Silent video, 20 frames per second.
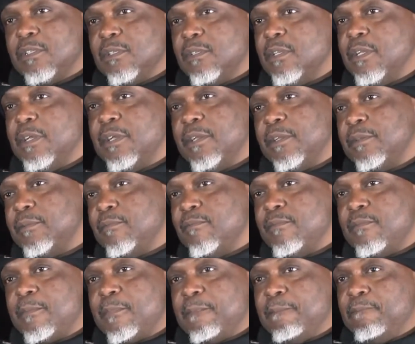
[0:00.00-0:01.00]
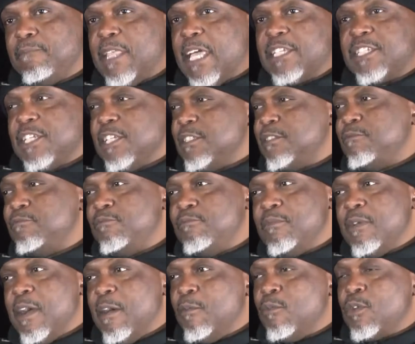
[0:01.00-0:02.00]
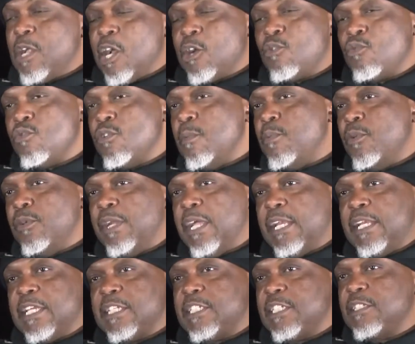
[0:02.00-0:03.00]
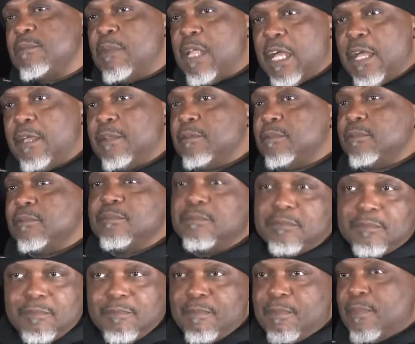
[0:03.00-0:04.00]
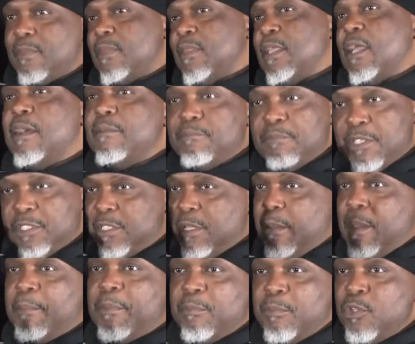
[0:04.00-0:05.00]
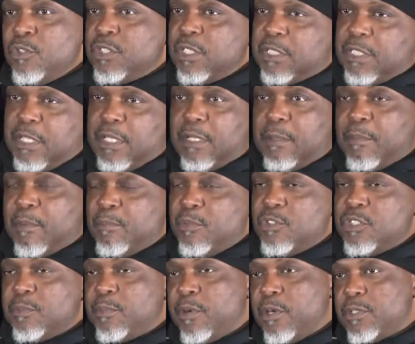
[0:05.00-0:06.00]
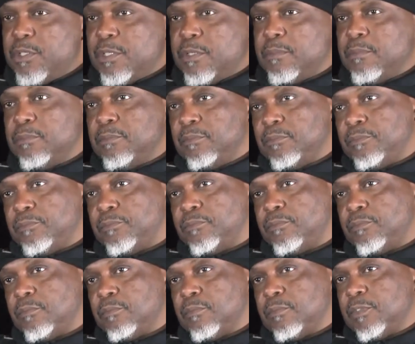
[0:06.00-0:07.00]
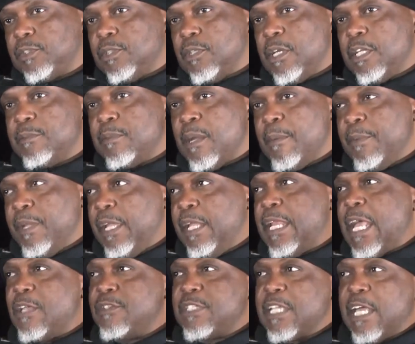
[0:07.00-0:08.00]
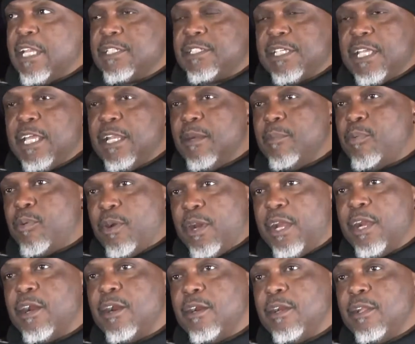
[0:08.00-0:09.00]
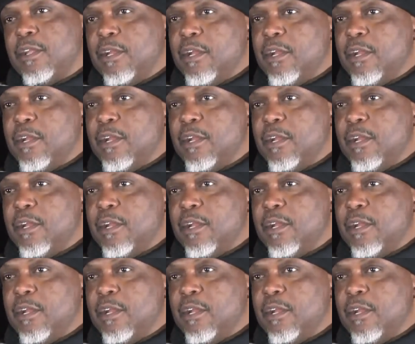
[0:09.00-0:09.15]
Yeah, that's just I grew up on that. That's just I'm a music thing. I'm a music person. So I mean, outside of saying a prayer,